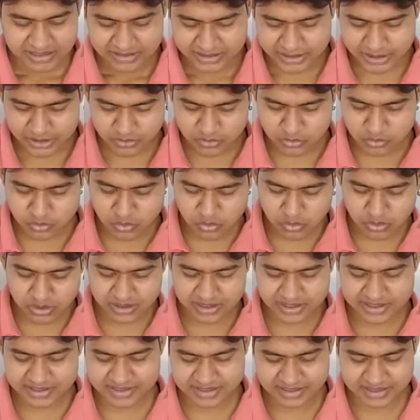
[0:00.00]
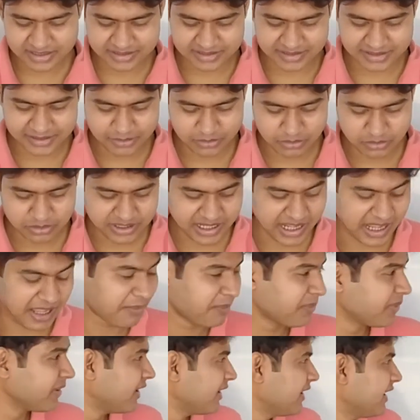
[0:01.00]
The two older children looked
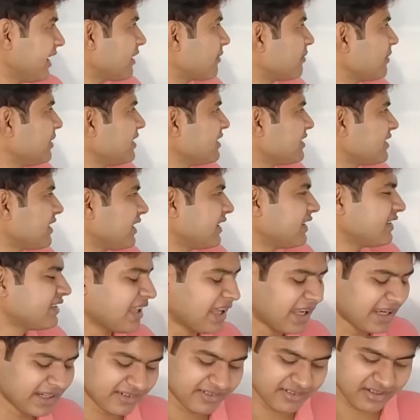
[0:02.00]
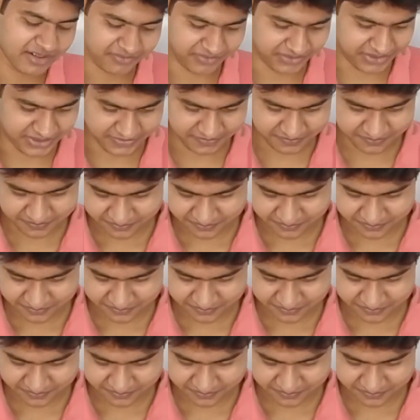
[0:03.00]
happier, that means Sarita and Ravi.